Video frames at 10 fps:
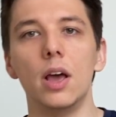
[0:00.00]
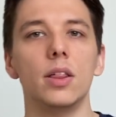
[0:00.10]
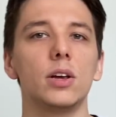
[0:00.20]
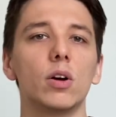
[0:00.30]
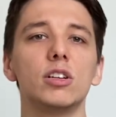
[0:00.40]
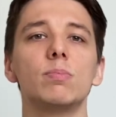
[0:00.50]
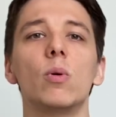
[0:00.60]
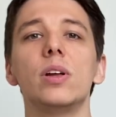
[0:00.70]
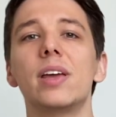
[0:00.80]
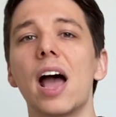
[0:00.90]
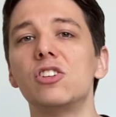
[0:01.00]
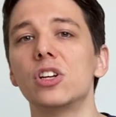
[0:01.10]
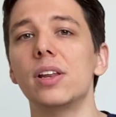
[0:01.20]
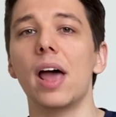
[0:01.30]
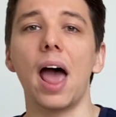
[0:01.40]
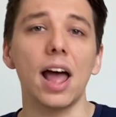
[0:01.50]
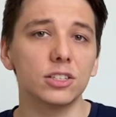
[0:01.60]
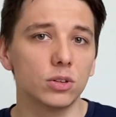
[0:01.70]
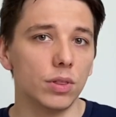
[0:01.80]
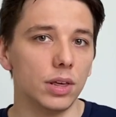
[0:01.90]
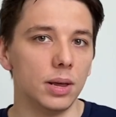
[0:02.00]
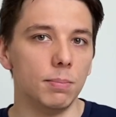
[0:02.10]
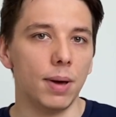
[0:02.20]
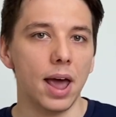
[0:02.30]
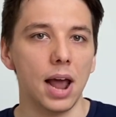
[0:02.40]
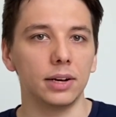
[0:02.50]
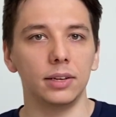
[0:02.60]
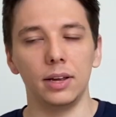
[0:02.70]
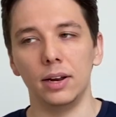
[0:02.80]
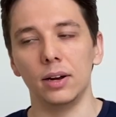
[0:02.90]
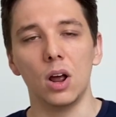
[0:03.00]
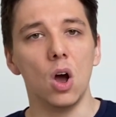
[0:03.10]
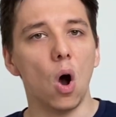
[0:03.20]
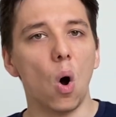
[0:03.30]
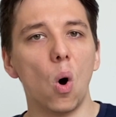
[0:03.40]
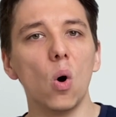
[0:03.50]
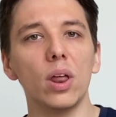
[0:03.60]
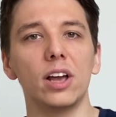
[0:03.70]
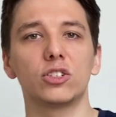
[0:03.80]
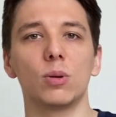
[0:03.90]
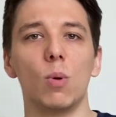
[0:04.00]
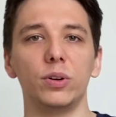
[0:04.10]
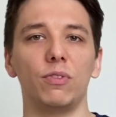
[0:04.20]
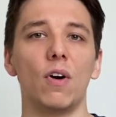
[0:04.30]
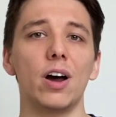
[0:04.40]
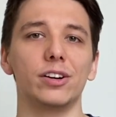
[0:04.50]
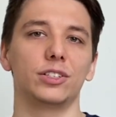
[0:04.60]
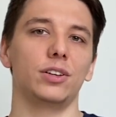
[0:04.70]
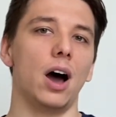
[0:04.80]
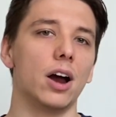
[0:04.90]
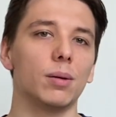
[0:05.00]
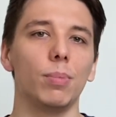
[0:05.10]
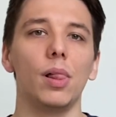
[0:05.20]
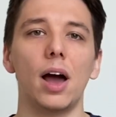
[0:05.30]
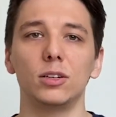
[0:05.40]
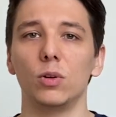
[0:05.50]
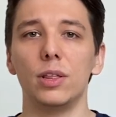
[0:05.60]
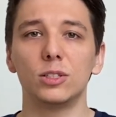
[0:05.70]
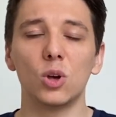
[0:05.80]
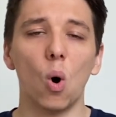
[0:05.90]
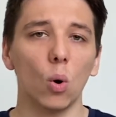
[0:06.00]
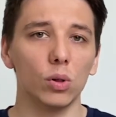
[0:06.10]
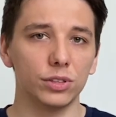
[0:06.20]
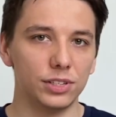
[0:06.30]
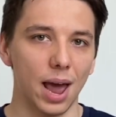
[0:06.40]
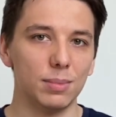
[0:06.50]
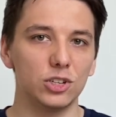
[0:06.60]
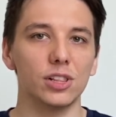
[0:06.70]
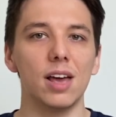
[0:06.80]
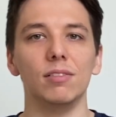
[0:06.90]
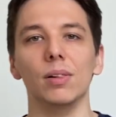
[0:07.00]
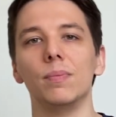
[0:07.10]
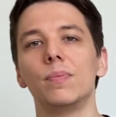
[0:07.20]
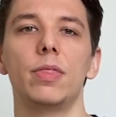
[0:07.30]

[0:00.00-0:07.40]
the corresponding gadget adds to the impact, and all extra modifiers are applied to the total damage level.